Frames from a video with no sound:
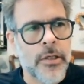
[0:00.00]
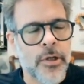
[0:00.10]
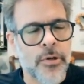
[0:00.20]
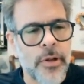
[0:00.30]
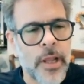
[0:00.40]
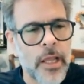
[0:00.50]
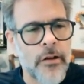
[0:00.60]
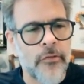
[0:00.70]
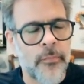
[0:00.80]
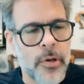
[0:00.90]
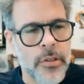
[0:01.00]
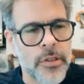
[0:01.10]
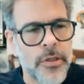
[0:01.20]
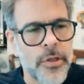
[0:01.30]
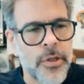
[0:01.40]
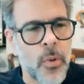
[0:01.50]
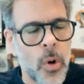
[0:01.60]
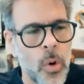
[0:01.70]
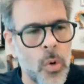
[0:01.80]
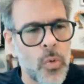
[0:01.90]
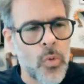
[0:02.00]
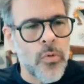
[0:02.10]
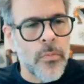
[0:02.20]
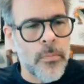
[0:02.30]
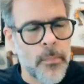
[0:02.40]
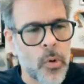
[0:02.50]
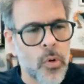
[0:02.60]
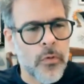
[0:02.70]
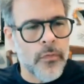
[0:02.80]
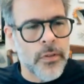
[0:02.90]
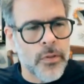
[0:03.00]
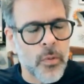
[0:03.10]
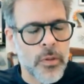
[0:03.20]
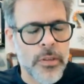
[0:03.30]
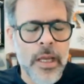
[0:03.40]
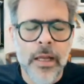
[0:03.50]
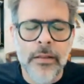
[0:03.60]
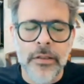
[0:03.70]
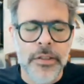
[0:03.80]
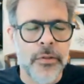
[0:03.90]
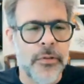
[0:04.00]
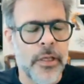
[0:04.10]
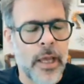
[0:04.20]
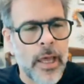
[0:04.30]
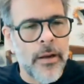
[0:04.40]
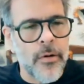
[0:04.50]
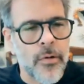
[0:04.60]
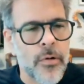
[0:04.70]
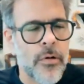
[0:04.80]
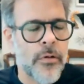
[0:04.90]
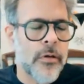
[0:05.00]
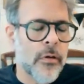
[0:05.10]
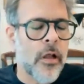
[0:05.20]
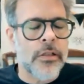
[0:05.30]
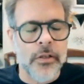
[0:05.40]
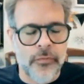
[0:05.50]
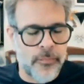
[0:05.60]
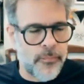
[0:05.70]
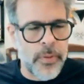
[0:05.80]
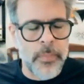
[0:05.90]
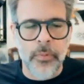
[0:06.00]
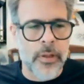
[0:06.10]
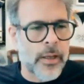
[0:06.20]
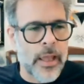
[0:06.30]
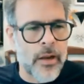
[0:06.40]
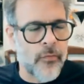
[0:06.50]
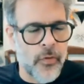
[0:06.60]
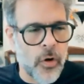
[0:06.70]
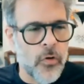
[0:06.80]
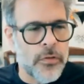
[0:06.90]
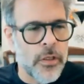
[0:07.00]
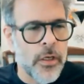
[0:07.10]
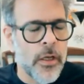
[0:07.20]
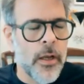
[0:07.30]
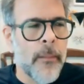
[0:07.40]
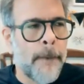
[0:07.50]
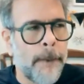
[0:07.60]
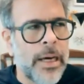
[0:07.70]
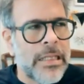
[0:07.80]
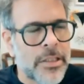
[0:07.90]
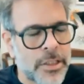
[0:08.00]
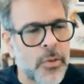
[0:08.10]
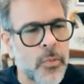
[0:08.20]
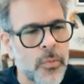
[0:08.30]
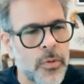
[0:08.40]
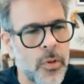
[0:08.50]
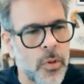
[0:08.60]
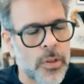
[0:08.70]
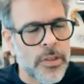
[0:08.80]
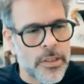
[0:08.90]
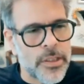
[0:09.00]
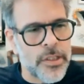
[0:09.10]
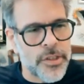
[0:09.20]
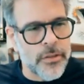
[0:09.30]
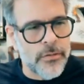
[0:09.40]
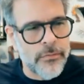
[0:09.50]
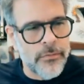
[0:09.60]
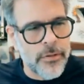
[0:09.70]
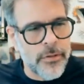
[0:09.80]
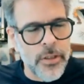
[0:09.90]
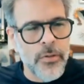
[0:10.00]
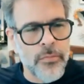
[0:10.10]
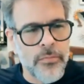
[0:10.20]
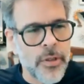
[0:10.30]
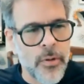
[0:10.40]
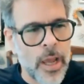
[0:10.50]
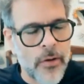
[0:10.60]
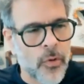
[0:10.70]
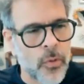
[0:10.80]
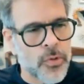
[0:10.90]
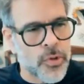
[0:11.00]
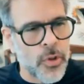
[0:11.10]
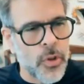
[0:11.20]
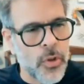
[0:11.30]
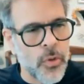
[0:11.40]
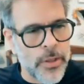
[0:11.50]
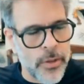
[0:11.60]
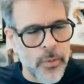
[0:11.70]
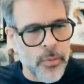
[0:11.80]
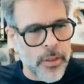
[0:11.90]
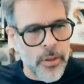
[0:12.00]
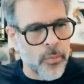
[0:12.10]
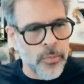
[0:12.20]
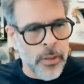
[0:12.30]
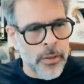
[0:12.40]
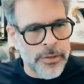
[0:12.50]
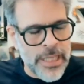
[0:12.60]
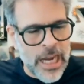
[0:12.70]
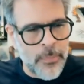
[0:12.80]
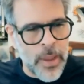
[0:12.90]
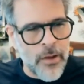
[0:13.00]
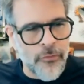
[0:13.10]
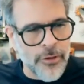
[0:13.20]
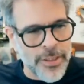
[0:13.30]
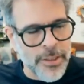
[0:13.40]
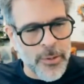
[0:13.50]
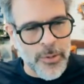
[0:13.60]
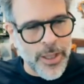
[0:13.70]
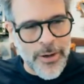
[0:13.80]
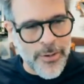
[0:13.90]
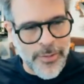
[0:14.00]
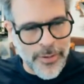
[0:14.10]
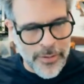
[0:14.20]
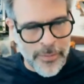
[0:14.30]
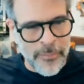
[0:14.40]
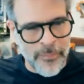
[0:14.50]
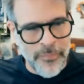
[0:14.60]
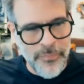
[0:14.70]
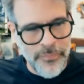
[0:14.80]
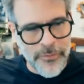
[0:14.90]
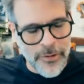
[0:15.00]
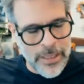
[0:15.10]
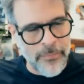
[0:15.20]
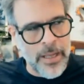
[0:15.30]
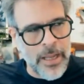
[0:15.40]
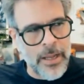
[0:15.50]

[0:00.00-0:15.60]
creative person, you own more of the story. Yeah, there's still the editor. There are lots of people that get involved, but it's still your decision. You have control, and you type every single letter in there, right?